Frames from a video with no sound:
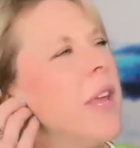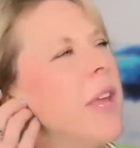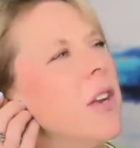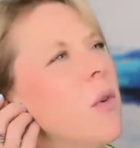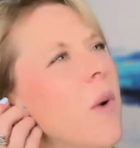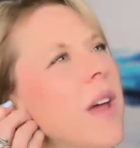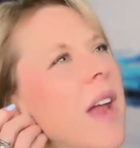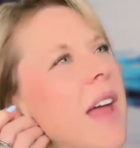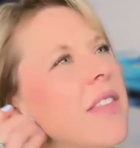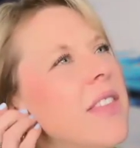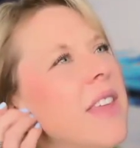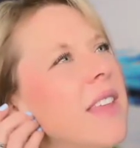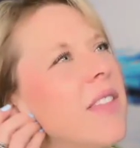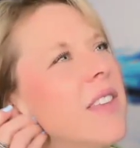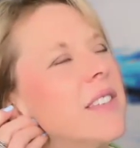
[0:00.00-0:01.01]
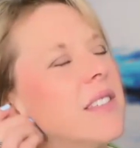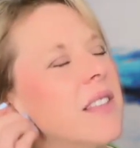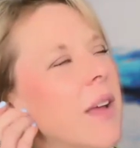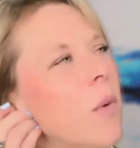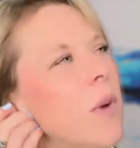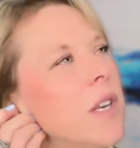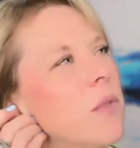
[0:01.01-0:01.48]
But you know what? I think this,
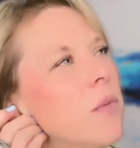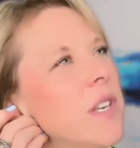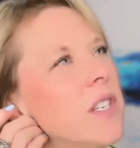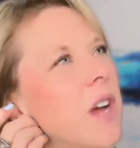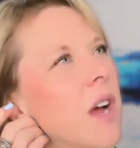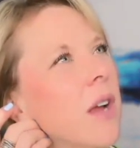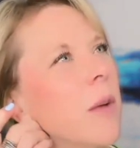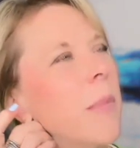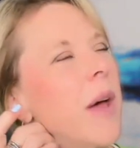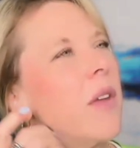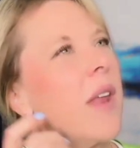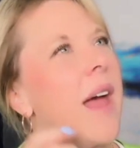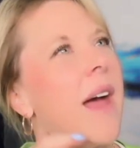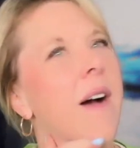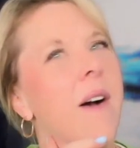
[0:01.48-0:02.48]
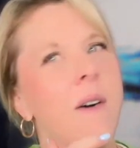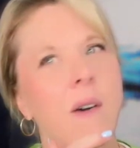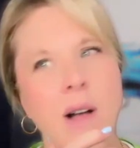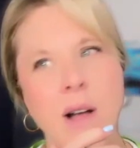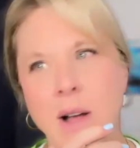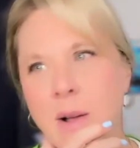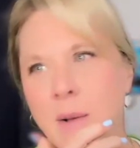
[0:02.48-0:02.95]
like, we talk about
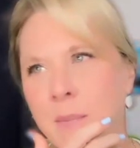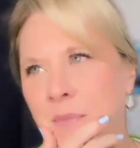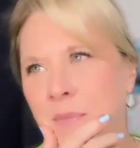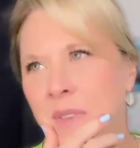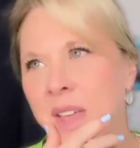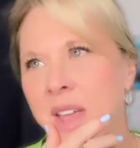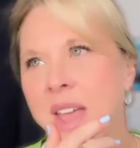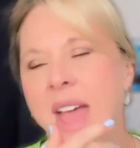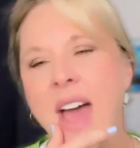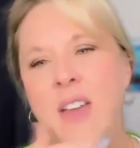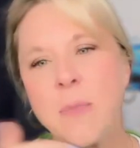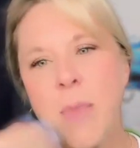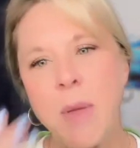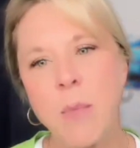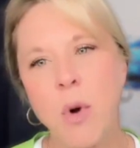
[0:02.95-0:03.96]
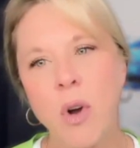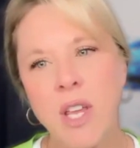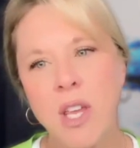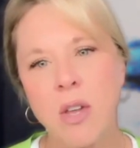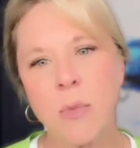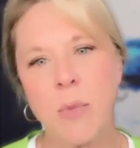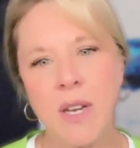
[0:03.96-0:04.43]
how to be more
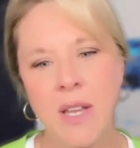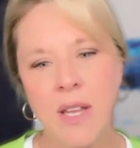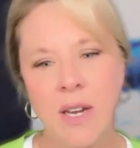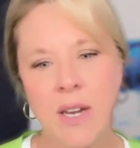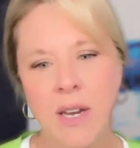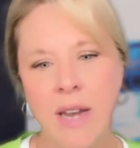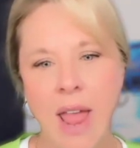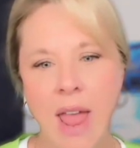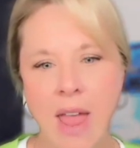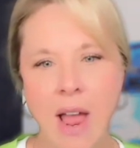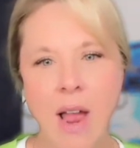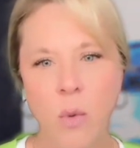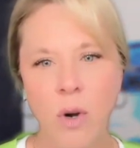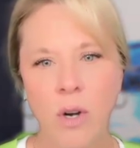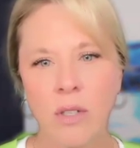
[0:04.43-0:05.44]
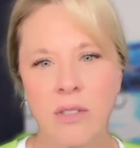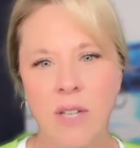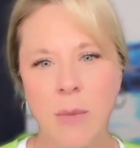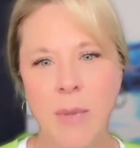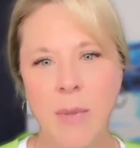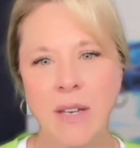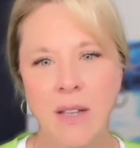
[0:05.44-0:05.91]
human in an AI world.
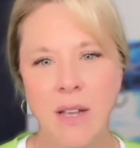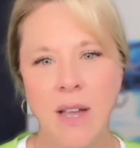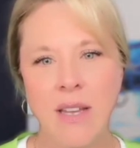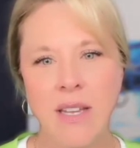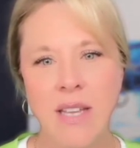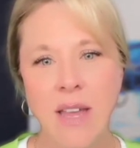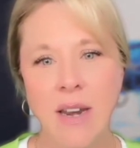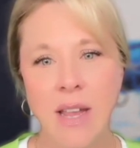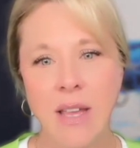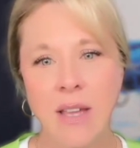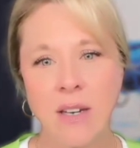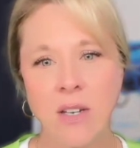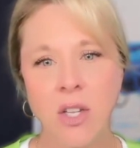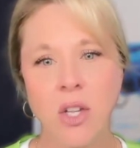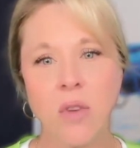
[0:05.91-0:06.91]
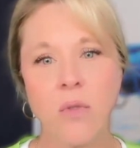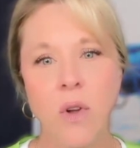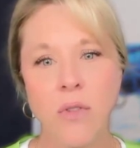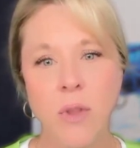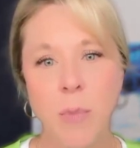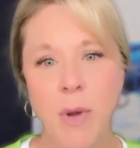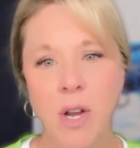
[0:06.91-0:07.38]
I mean, yet again, you
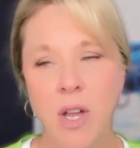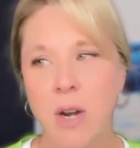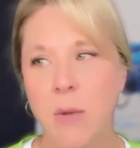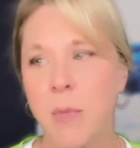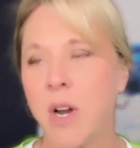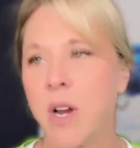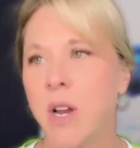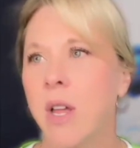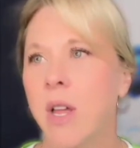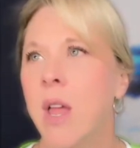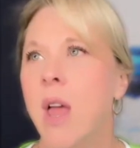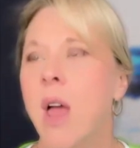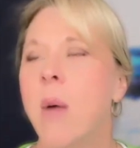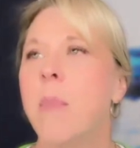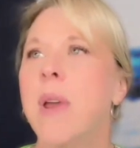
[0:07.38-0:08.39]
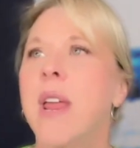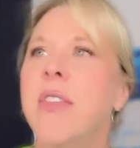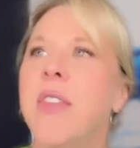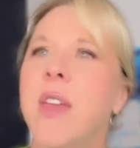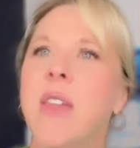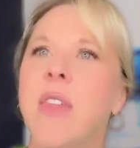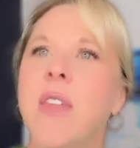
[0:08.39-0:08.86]
wrote the book on it, Mark. But I
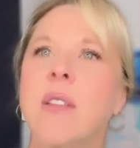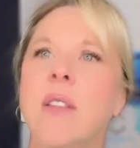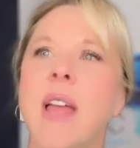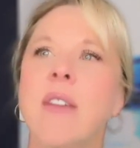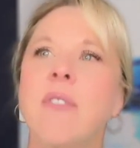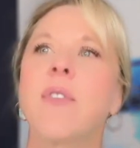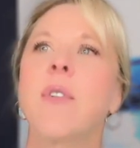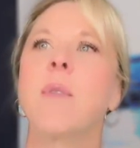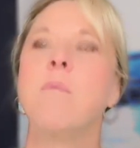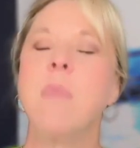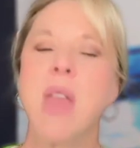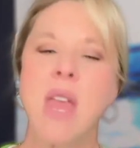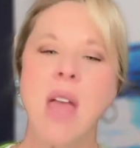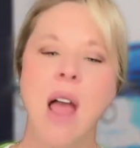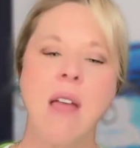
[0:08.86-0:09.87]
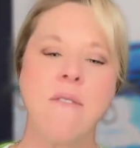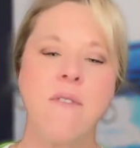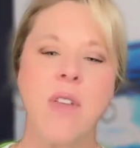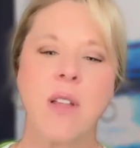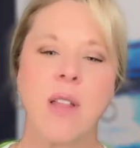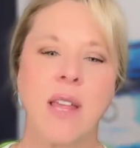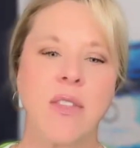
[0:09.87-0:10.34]
think that, like, for me, I
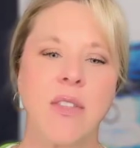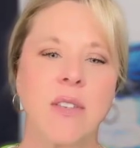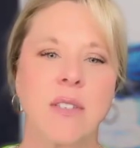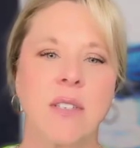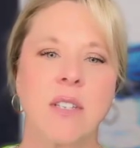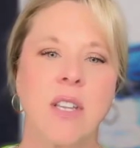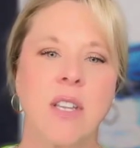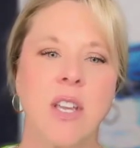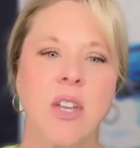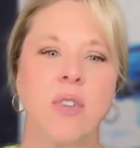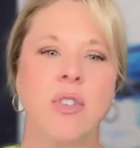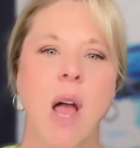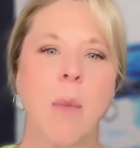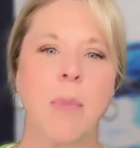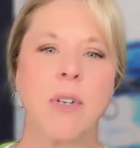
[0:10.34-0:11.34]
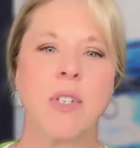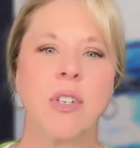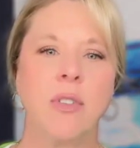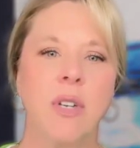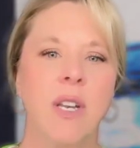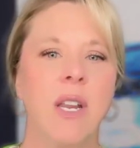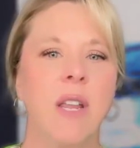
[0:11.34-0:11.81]
feel like this is a huge
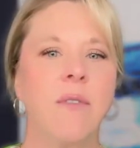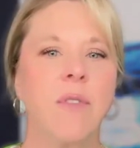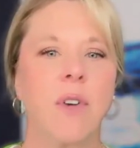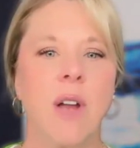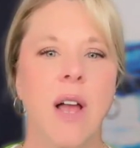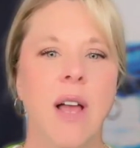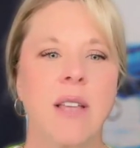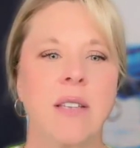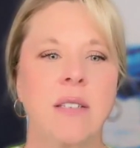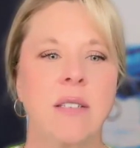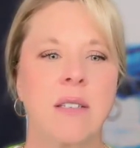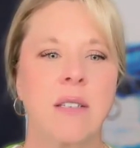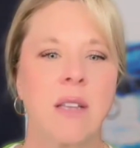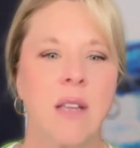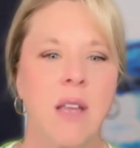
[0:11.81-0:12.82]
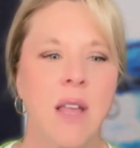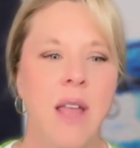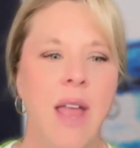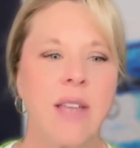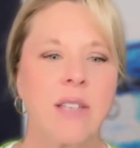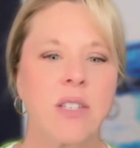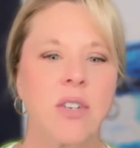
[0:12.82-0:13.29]
opportunity for us
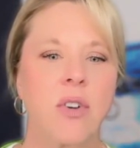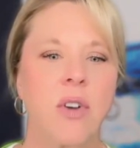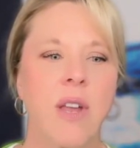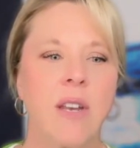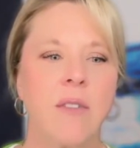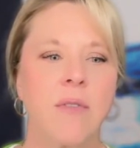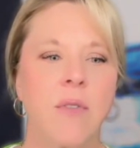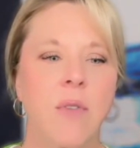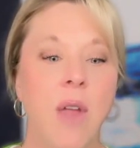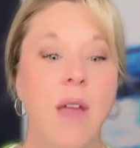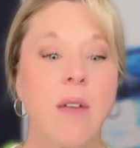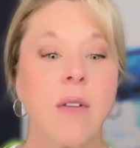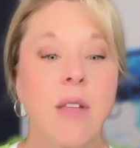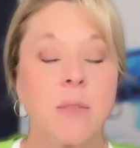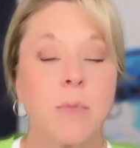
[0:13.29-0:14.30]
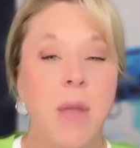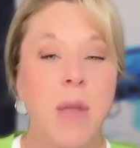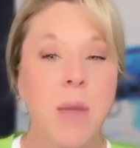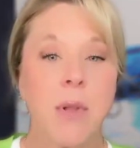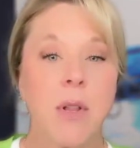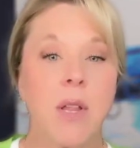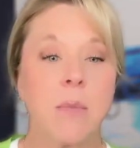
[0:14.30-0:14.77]
as as
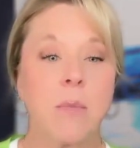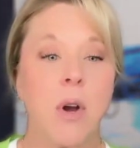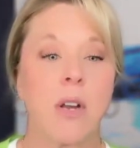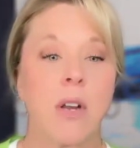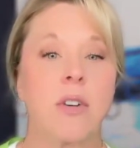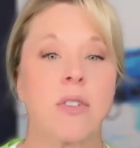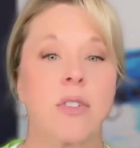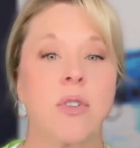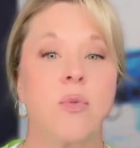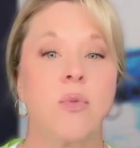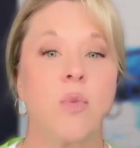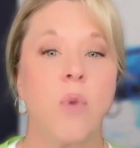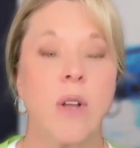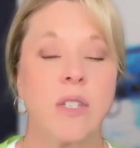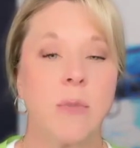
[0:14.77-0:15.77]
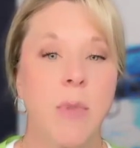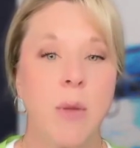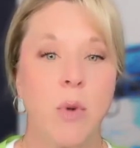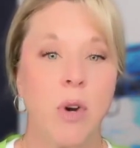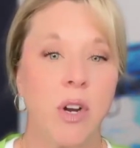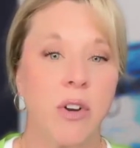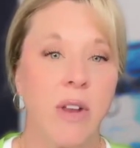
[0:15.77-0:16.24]
people and marketers who want to be
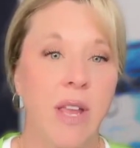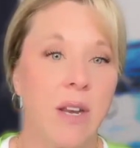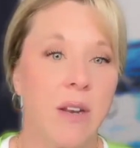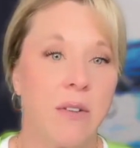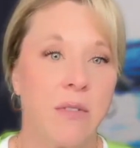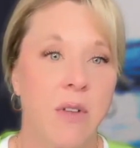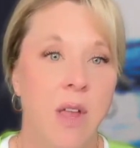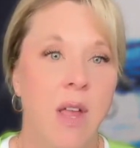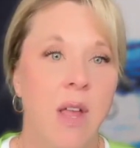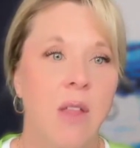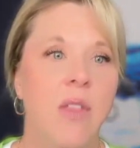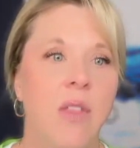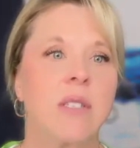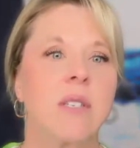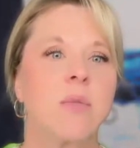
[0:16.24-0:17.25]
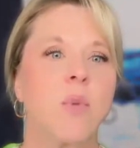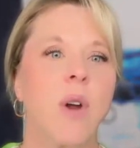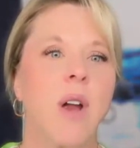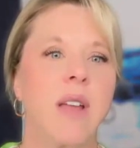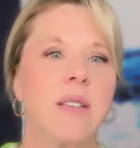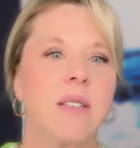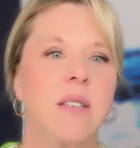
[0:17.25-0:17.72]
more creative. This is
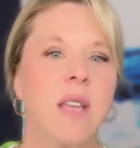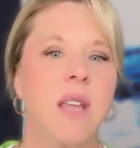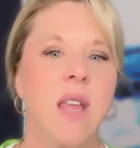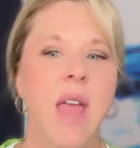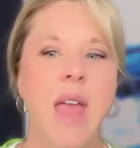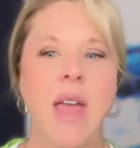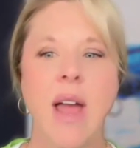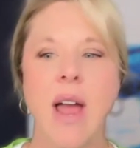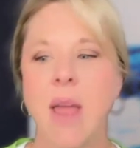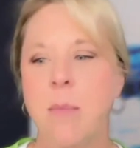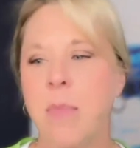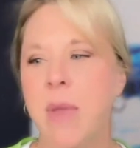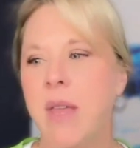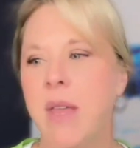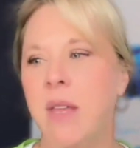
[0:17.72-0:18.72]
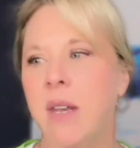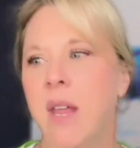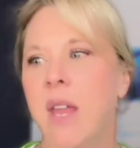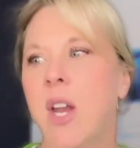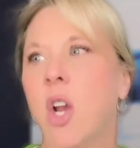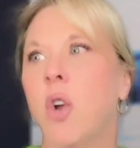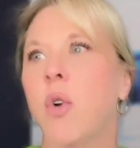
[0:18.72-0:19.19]
where I see AI being
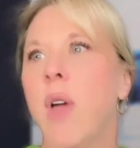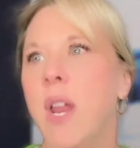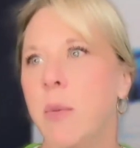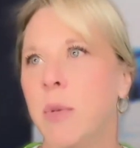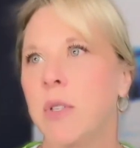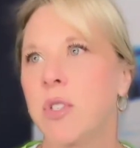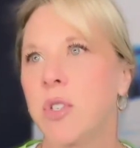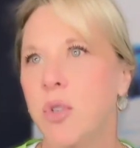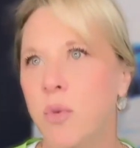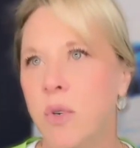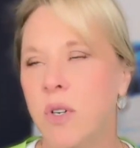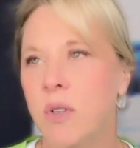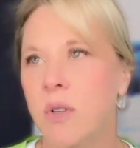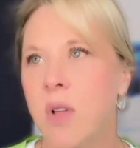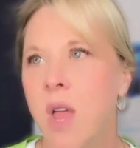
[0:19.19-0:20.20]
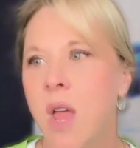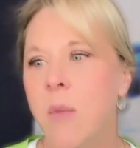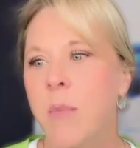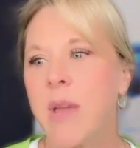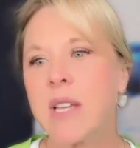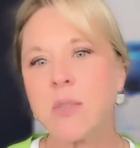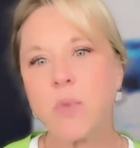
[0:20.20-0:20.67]
an incredible tool,
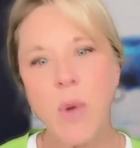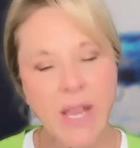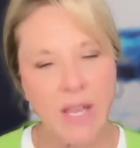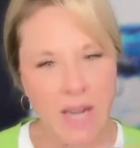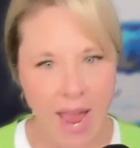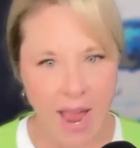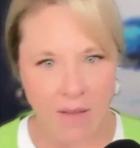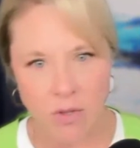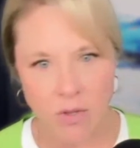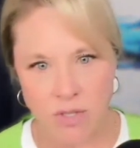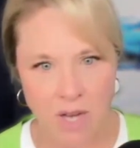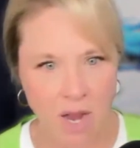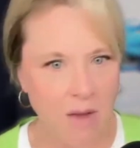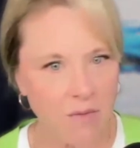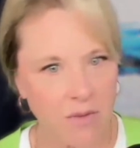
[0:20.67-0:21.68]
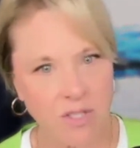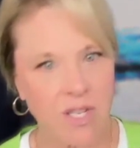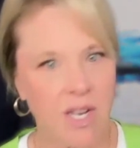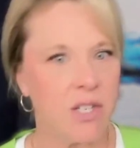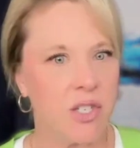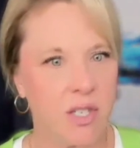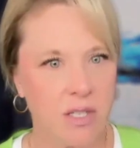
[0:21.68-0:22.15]
because we can have those
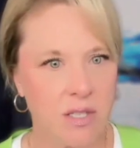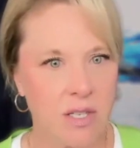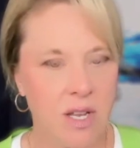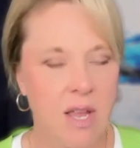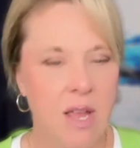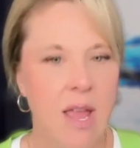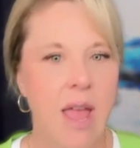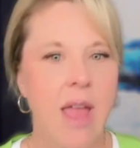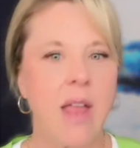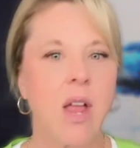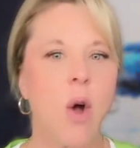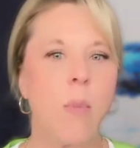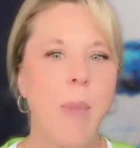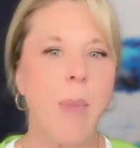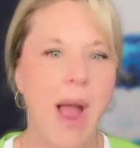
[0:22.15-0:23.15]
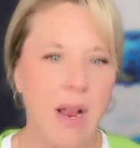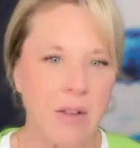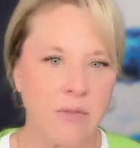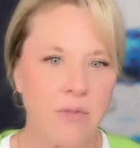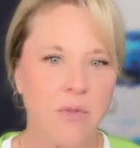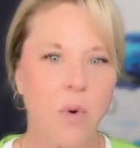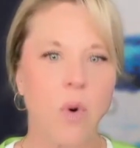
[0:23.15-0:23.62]
conversations and go back
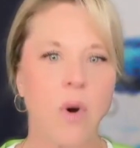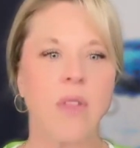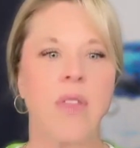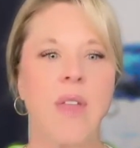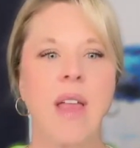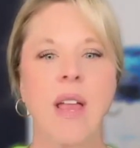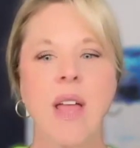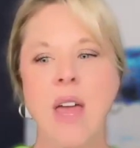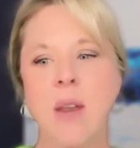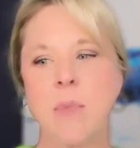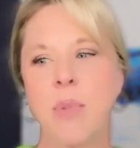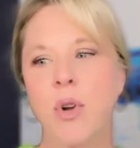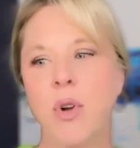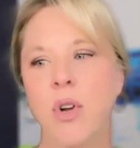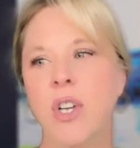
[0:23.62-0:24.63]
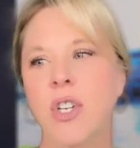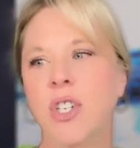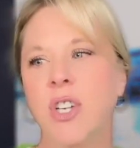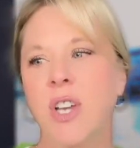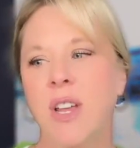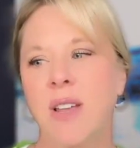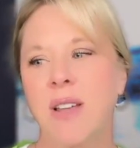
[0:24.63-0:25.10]
and forth and kind of
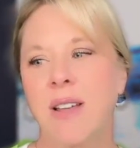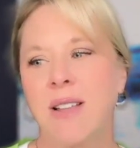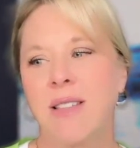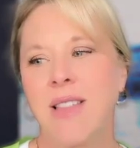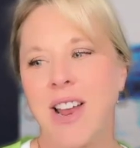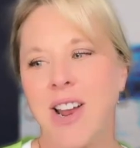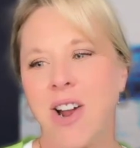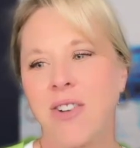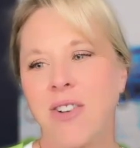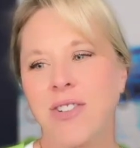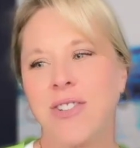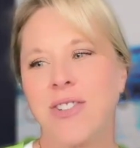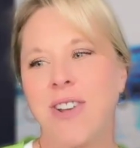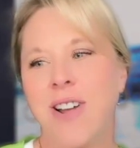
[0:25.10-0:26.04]
push, like, our